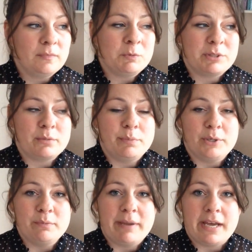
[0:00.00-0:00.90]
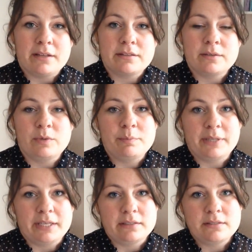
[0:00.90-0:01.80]
with a bird bath, and we
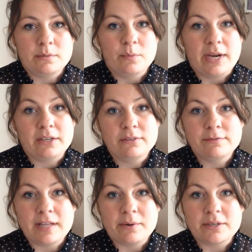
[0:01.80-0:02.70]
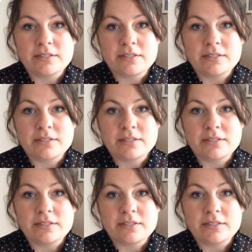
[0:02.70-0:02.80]
planted some wildflower